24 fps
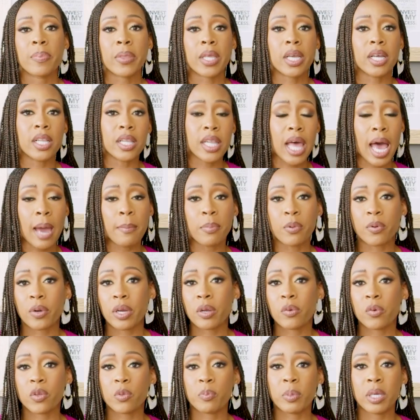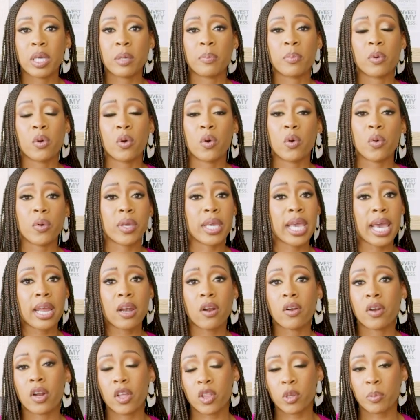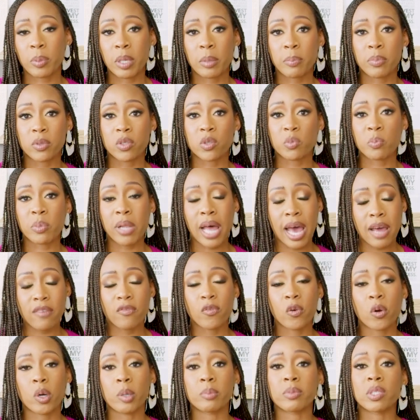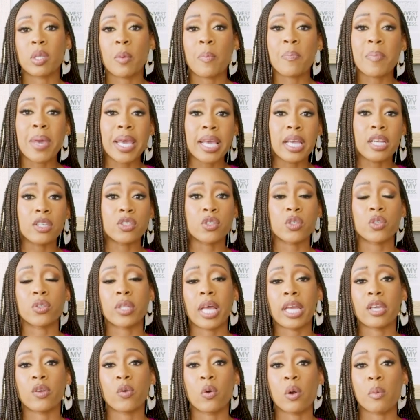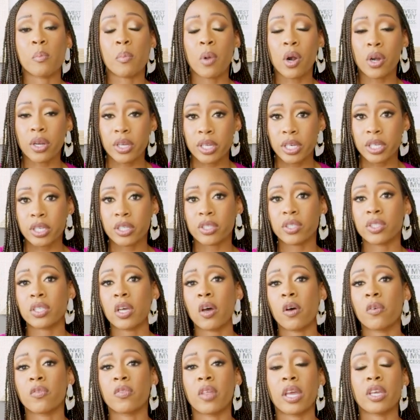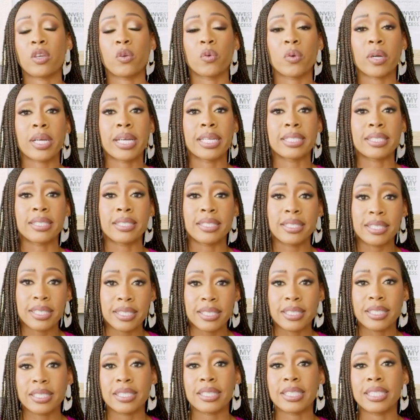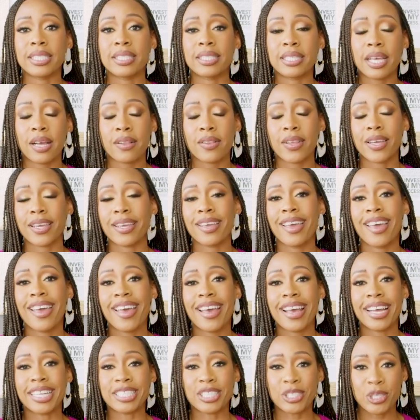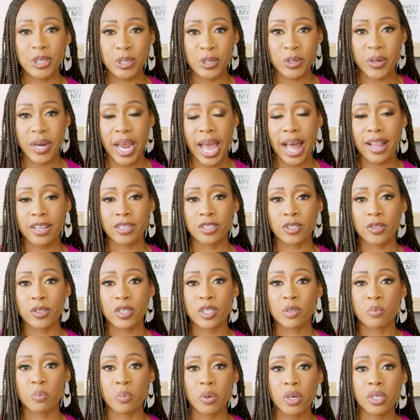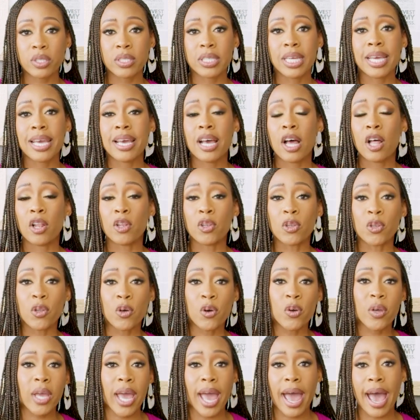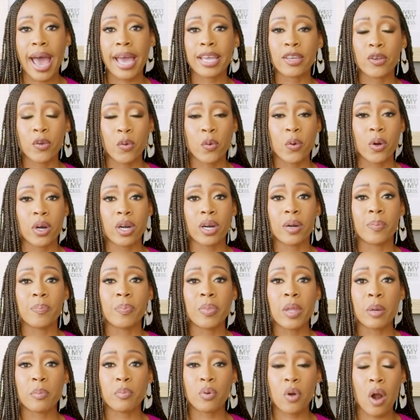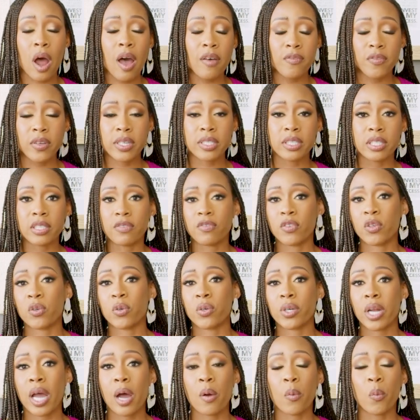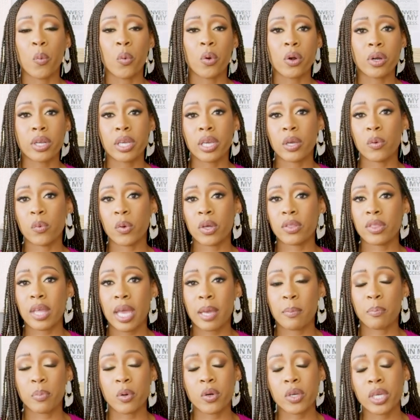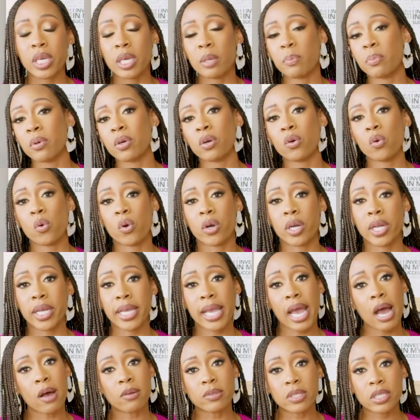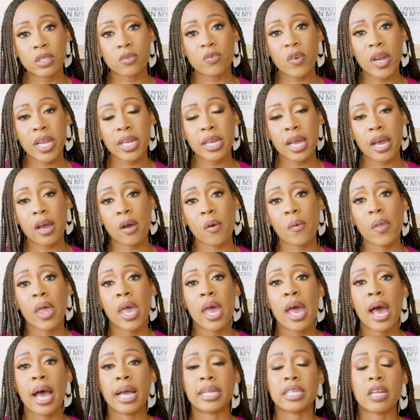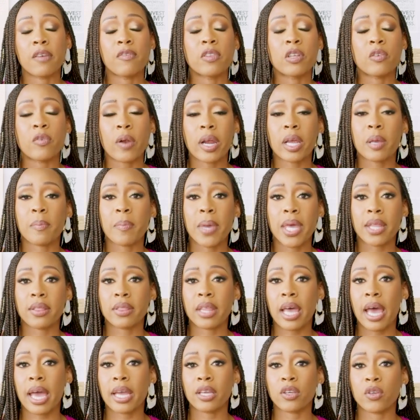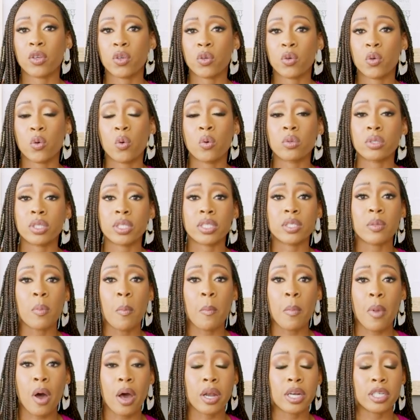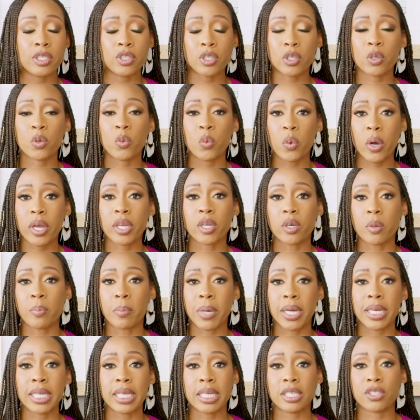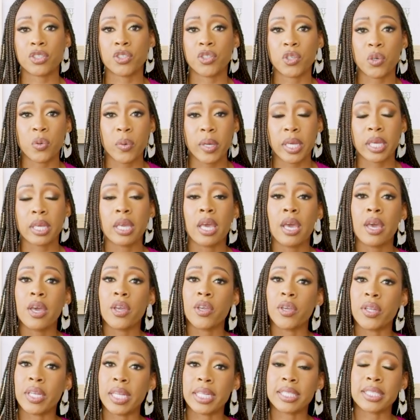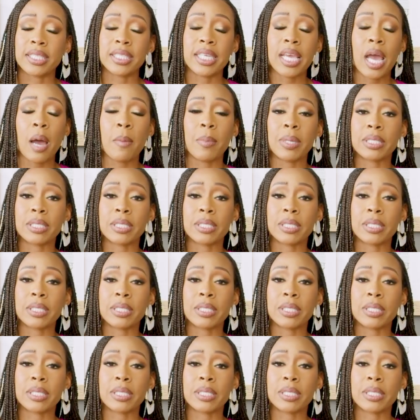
collaborate with people, get on other people's platforms, making sure that you are marketing yourself, that you are consistently selling until your calendar is booked. Look at your profits, if you are not working with a bookkeeper or an accountant right now, I definitely recommend that you just monitor what your money is doing. You need to see how